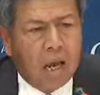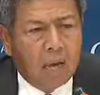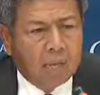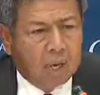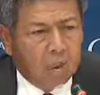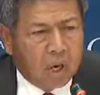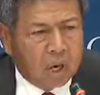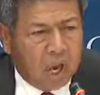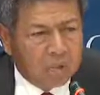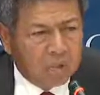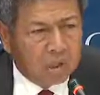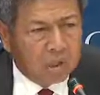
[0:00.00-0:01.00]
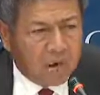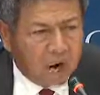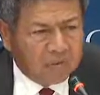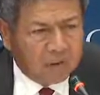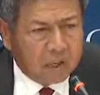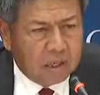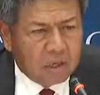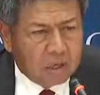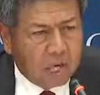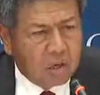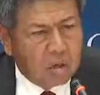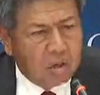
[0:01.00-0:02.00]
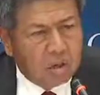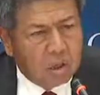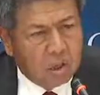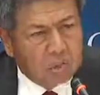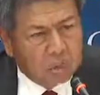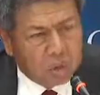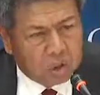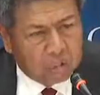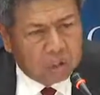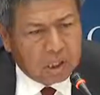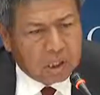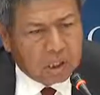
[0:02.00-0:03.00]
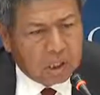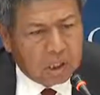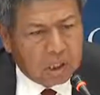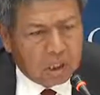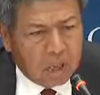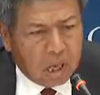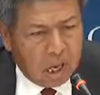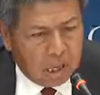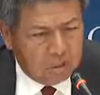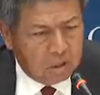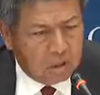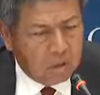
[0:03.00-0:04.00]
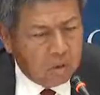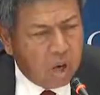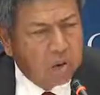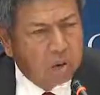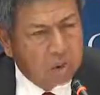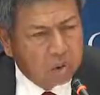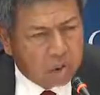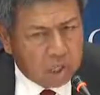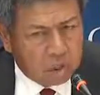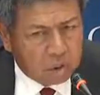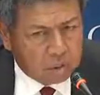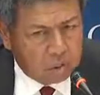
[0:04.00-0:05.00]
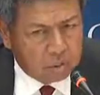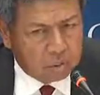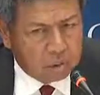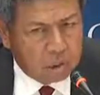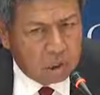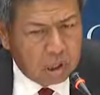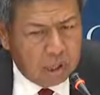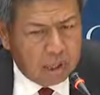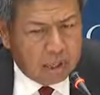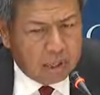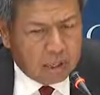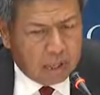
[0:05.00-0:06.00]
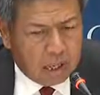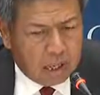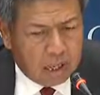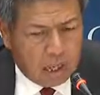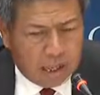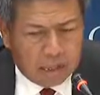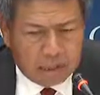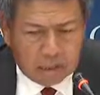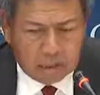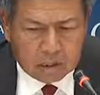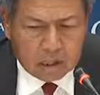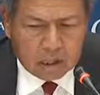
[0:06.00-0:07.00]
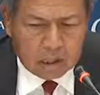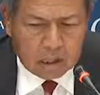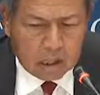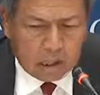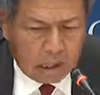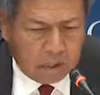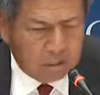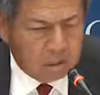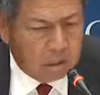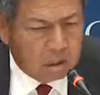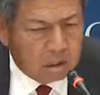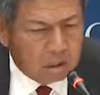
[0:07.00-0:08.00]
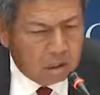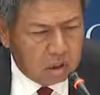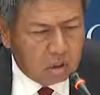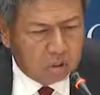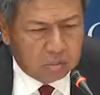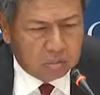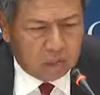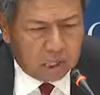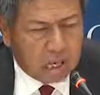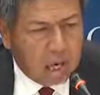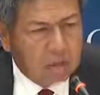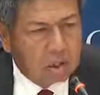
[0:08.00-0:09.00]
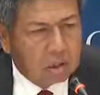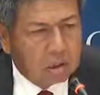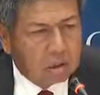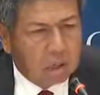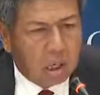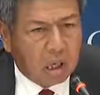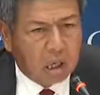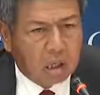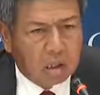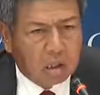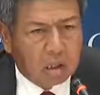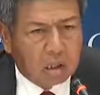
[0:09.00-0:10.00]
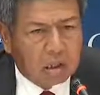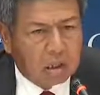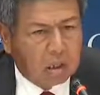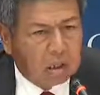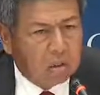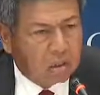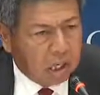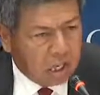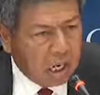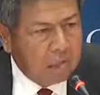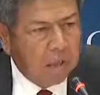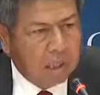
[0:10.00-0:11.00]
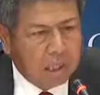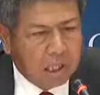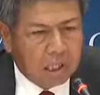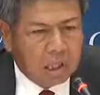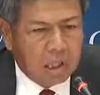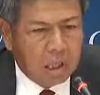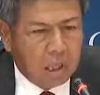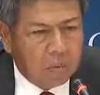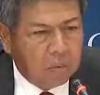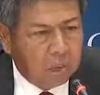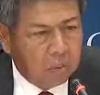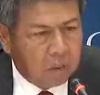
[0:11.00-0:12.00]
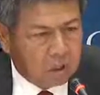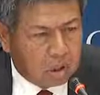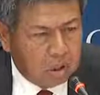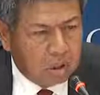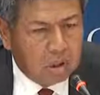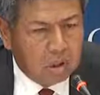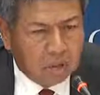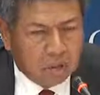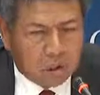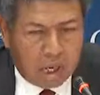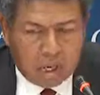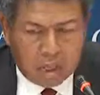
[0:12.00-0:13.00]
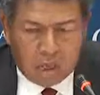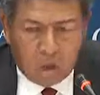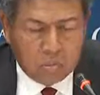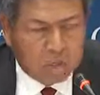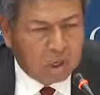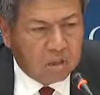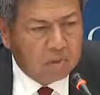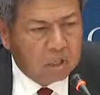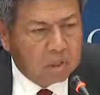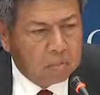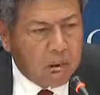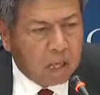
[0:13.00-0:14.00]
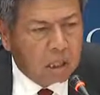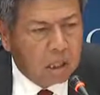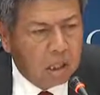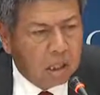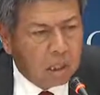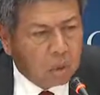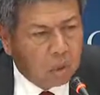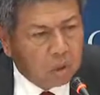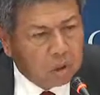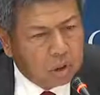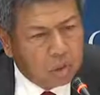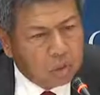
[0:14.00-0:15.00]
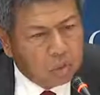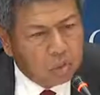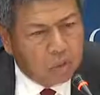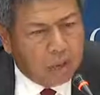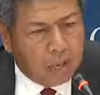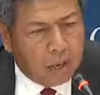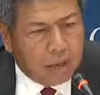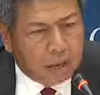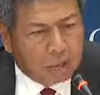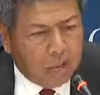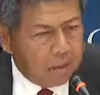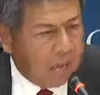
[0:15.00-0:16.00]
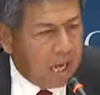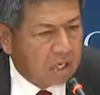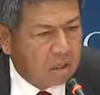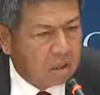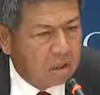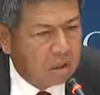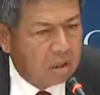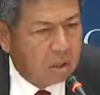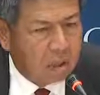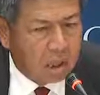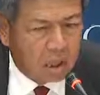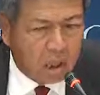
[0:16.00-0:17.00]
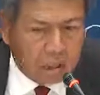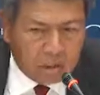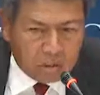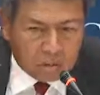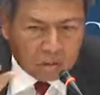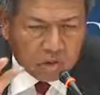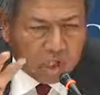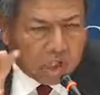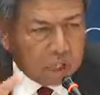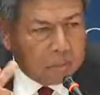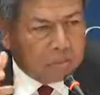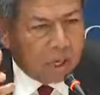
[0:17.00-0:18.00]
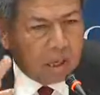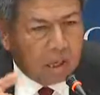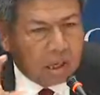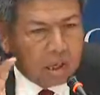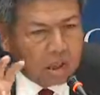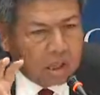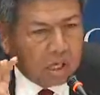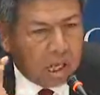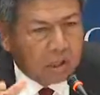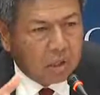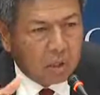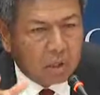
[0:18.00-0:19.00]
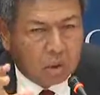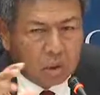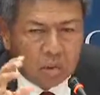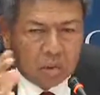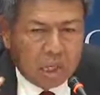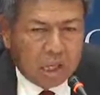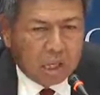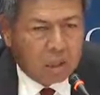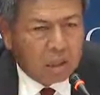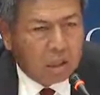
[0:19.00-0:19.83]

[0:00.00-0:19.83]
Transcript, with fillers: But when Admiral Roughead, the CNO, uh, approached me and said, uh, Admiral, why don't you send the troops? And I said, uh, Admiral, you know, my government uh, uh, not enable this, but we continue to send observers. But could you uh, help us in reshaping the scenario to read